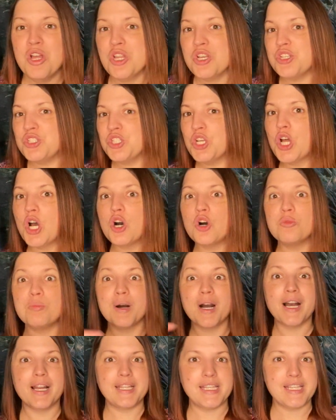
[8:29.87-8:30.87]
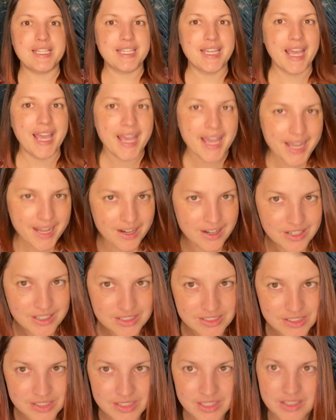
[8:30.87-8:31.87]
Nobody
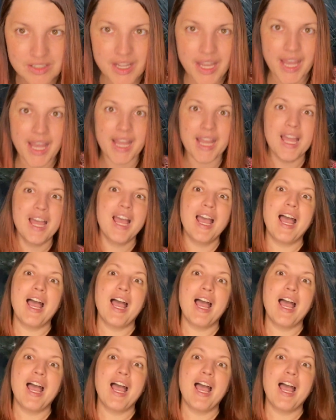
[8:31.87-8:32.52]
cares. Okay?